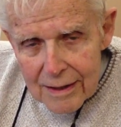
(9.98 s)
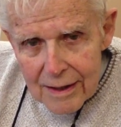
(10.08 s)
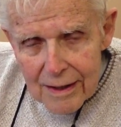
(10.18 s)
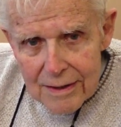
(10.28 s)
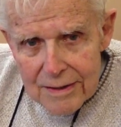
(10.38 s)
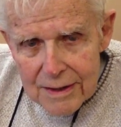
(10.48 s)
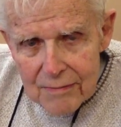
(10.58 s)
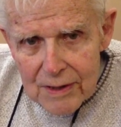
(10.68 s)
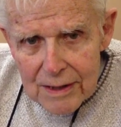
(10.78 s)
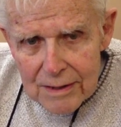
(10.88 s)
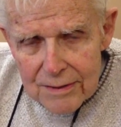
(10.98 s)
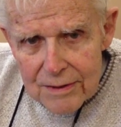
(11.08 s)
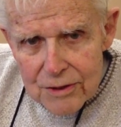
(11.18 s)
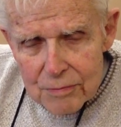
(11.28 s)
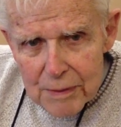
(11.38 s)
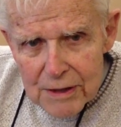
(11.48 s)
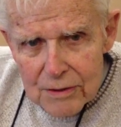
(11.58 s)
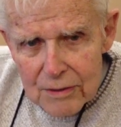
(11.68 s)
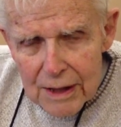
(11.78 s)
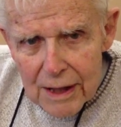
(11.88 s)
God has given us a
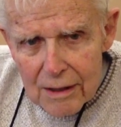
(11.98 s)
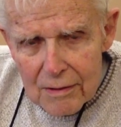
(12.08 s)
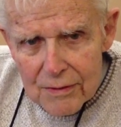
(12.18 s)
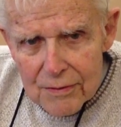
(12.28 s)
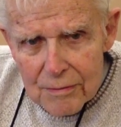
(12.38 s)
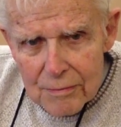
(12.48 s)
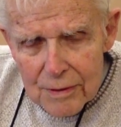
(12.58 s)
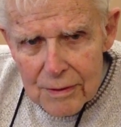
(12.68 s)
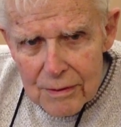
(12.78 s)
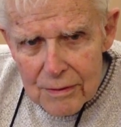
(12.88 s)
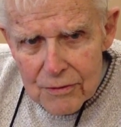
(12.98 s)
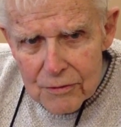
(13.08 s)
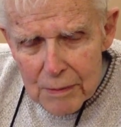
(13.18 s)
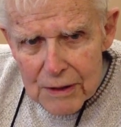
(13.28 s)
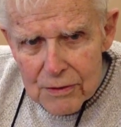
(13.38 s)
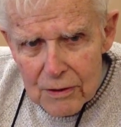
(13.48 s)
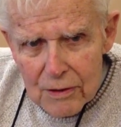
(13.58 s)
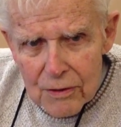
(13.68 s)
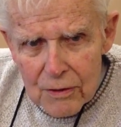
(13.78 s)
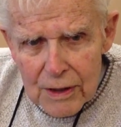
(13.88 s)
special charism, special
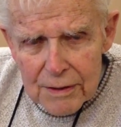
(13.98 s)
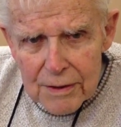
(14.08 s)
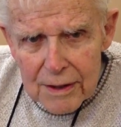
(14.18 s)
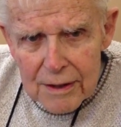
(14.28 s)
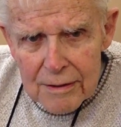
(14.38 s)
anointing.